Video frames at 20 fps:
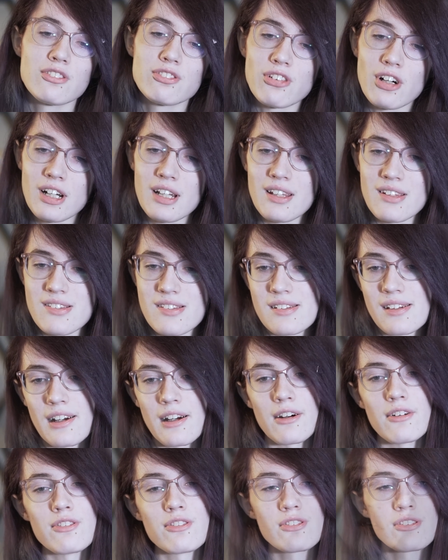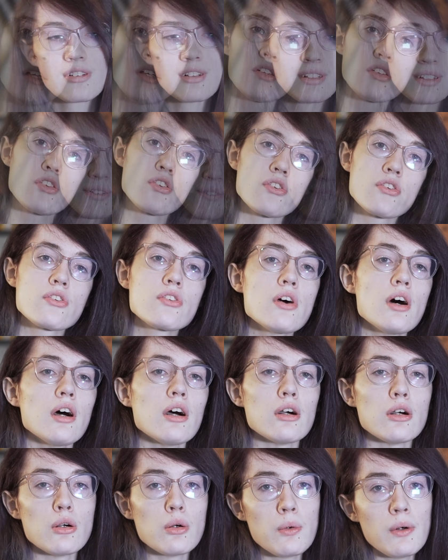Funny stuff.
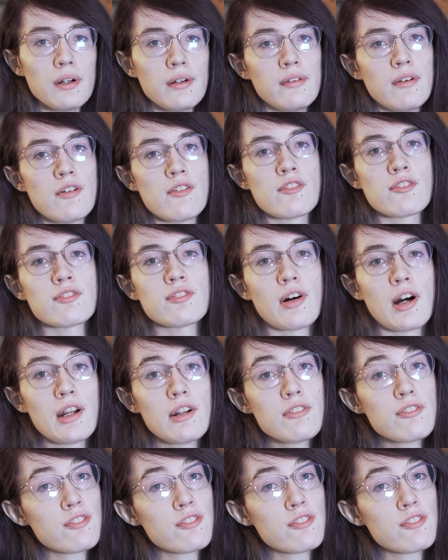So, fun